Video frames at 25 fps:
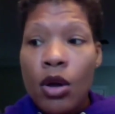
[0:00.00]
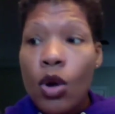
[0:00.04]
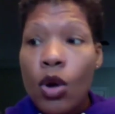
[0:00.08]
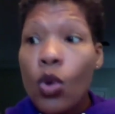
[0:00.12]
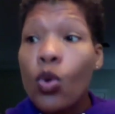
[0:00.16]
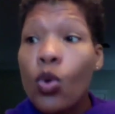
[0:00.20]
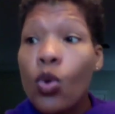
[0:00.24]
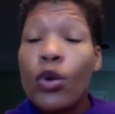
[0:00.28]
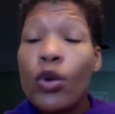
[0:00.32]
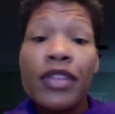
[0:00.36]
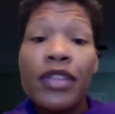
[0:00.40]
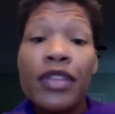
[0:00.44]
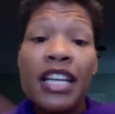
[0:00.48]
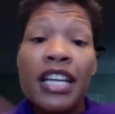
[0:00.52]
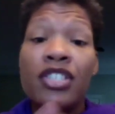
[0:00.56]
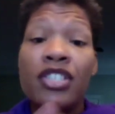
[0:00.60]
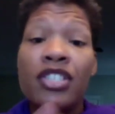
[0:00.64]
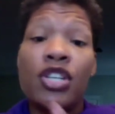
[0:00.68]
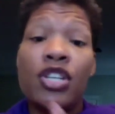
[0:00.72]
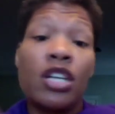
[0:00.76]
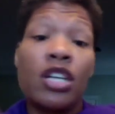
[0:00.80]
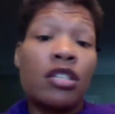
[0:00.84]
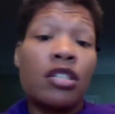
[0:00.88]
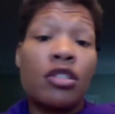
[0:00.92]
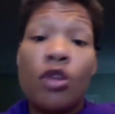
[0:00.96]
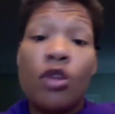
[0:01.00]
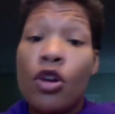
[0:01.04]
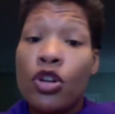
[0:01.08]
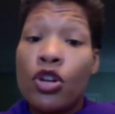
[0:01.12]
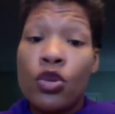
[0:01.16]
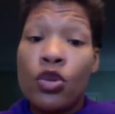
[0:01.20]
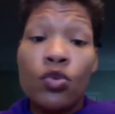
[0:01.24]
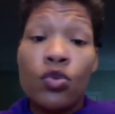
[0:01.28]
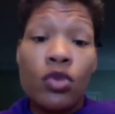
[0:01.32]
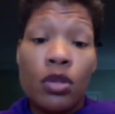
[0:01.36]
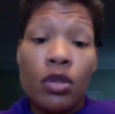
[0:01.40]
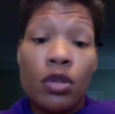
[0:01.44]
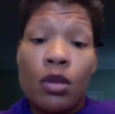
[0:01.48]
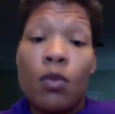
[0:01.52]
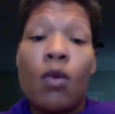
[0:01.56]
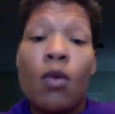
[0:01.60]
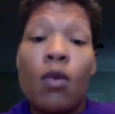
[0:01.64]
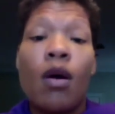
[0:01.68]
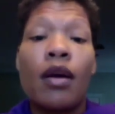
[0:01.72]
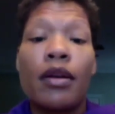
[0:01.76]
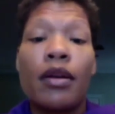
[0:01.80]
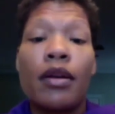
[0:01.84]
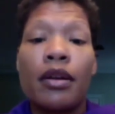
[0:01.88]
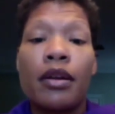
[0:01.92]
or they just are new to the water.